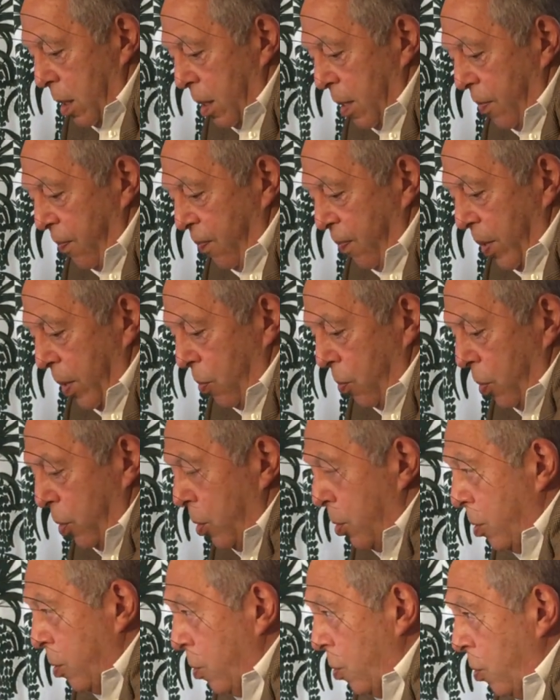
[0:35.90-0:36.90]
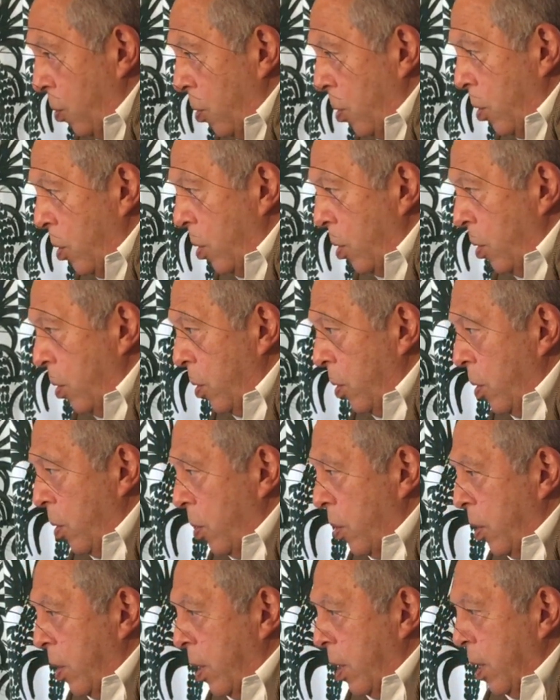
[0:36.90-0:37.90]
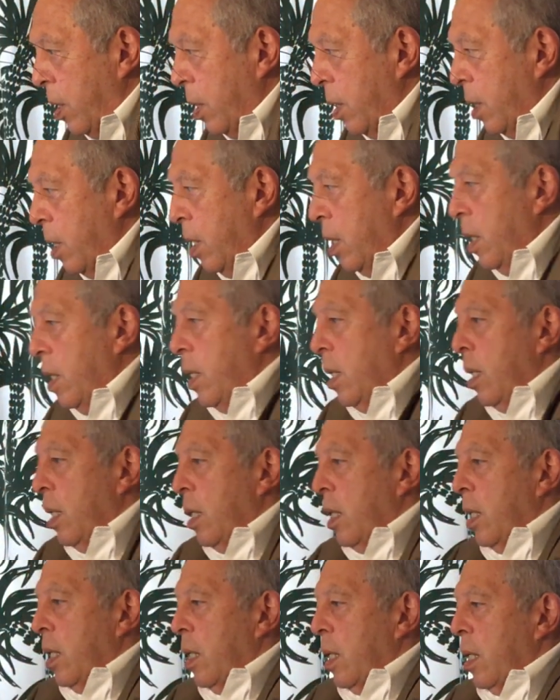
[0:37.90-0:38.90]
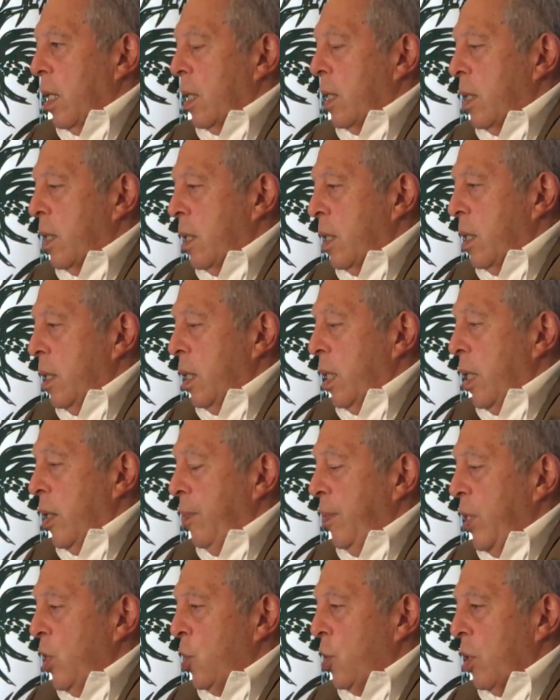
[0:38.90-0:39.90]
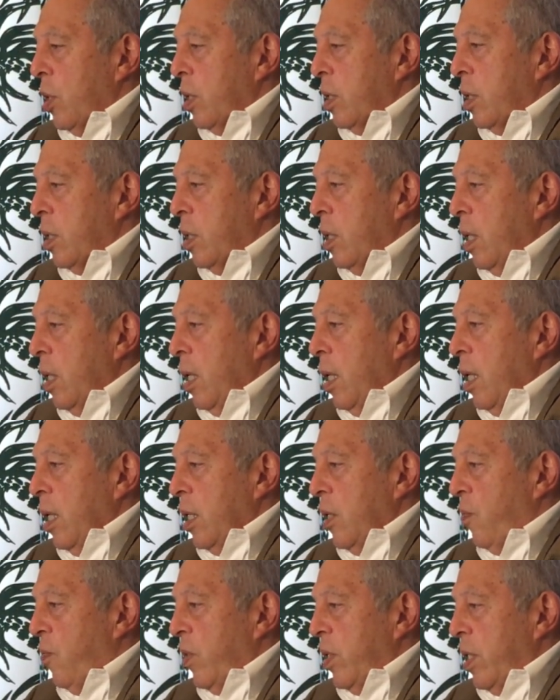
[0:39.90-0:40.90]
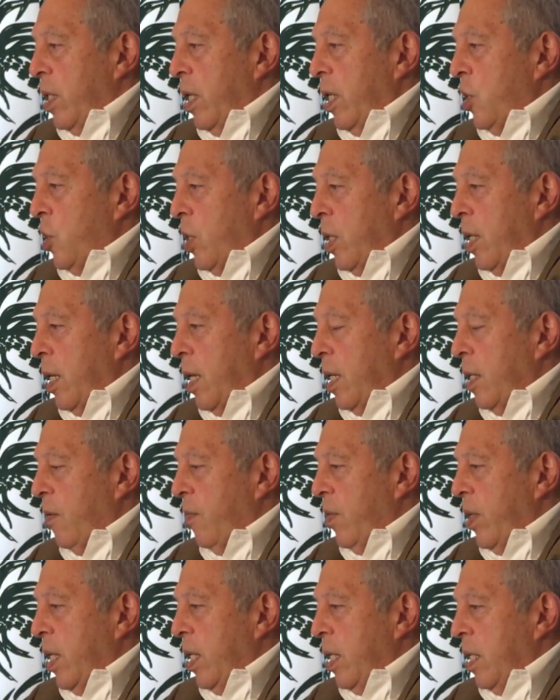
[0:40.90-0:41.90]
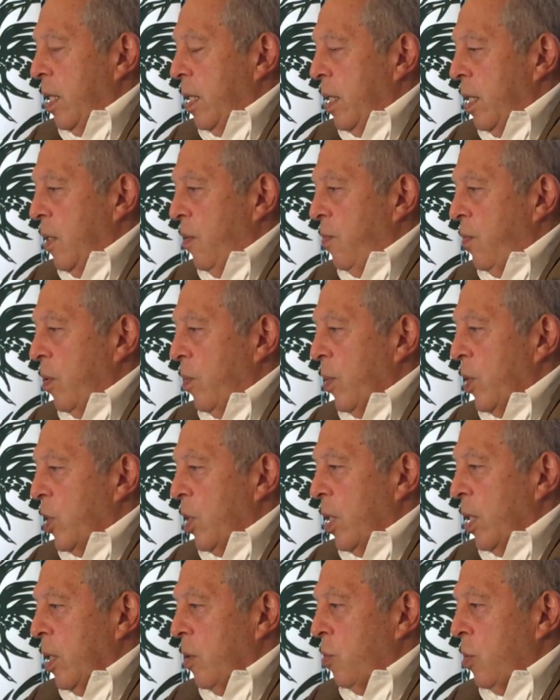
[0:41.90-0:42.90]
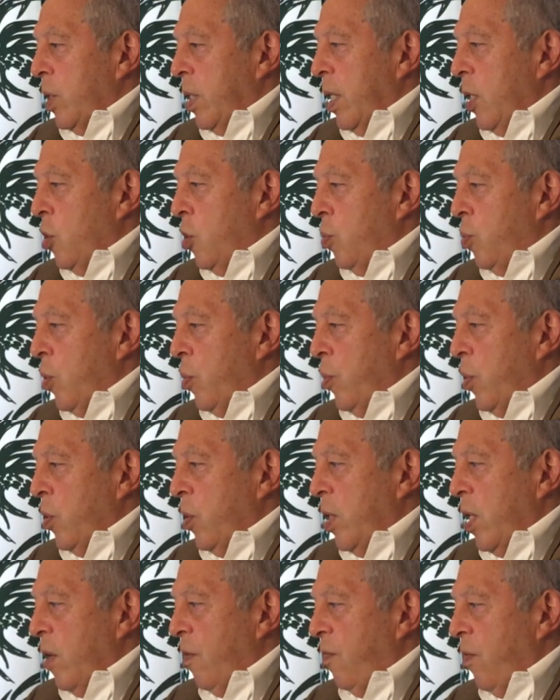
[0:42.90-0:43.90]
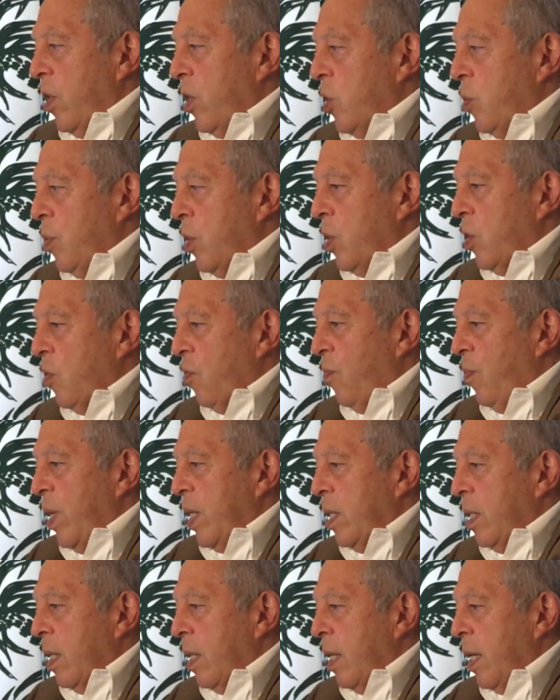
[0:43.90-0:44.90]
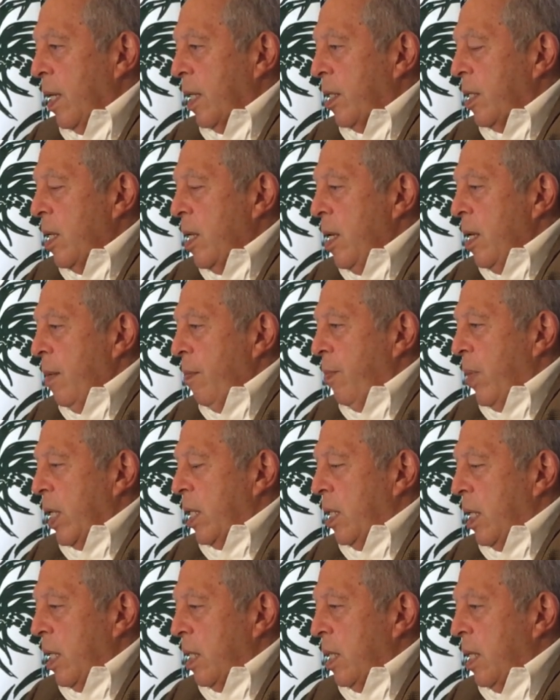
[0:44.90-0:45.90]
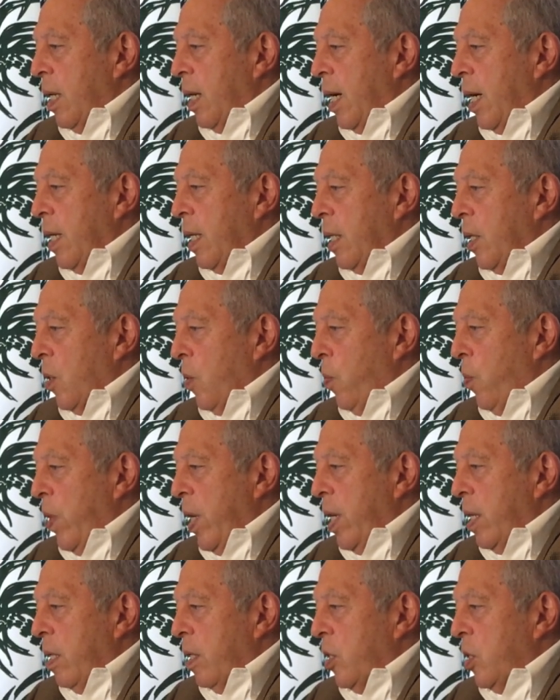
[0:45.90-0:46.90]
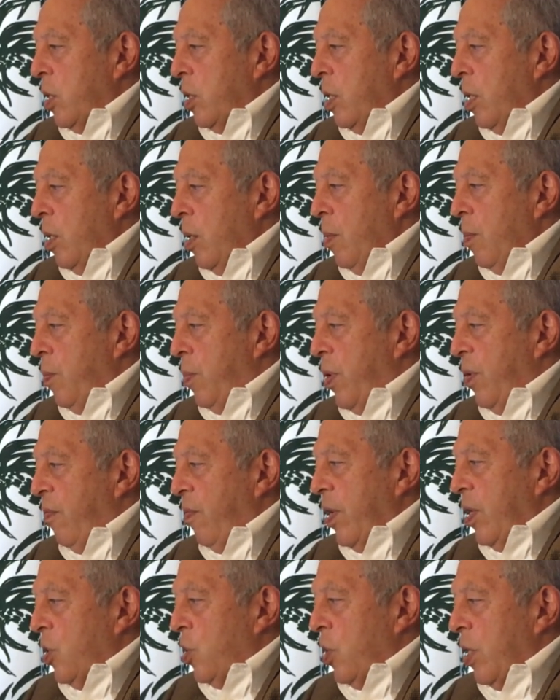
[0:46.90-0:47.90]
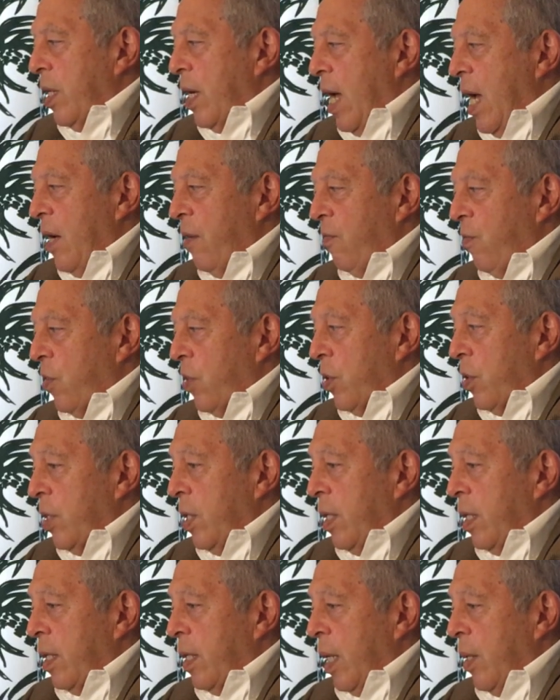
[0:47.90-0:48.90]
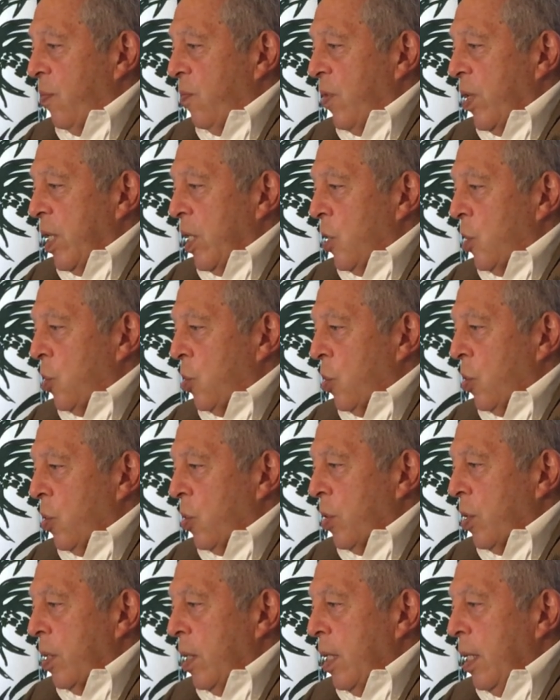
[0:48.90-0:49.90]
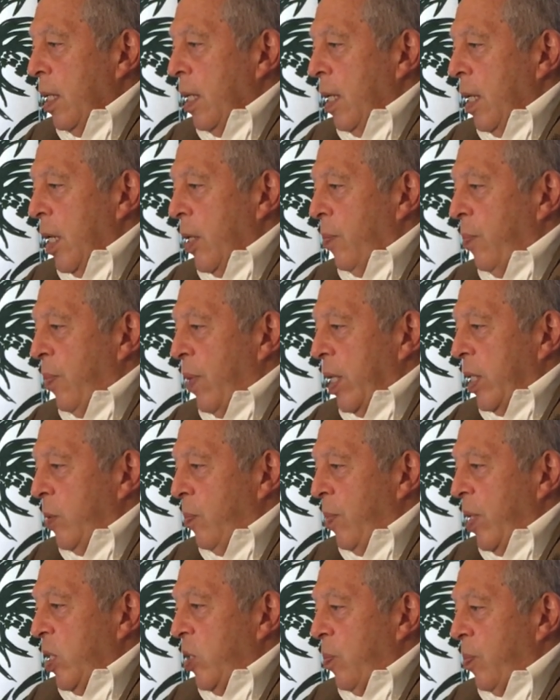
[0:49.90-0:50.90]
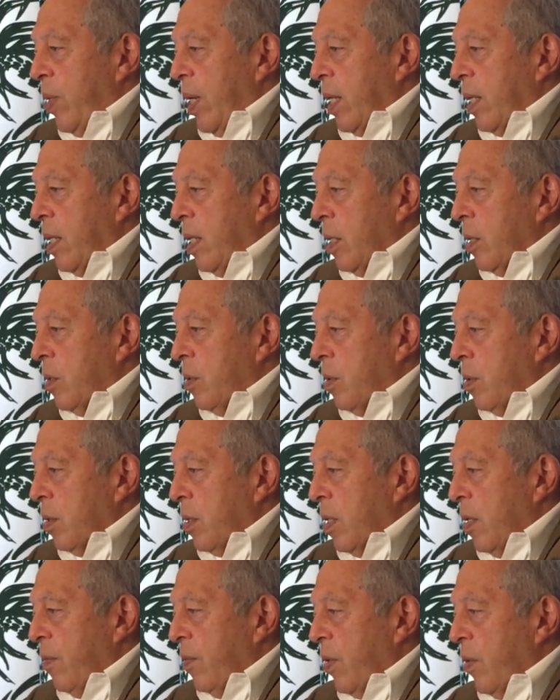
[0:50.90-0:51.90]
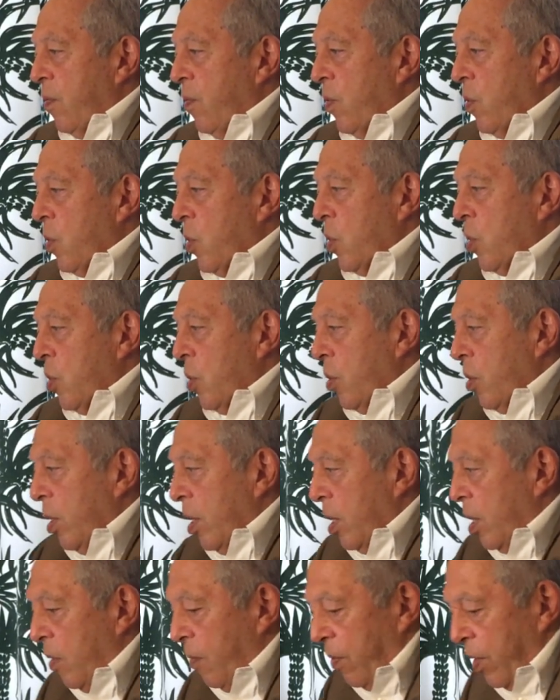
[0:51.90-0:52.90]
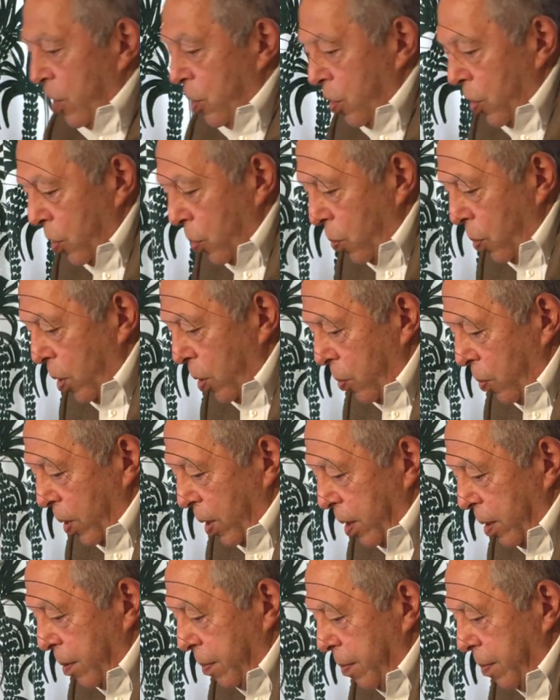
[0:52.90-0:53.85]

If I was to look at their missions, the Federation had a very different mission. It was there to promote the advancements of mental health, but underlining awareness, prevention, advocacy came very strong, and best practice recovery focused on interventions worldwide.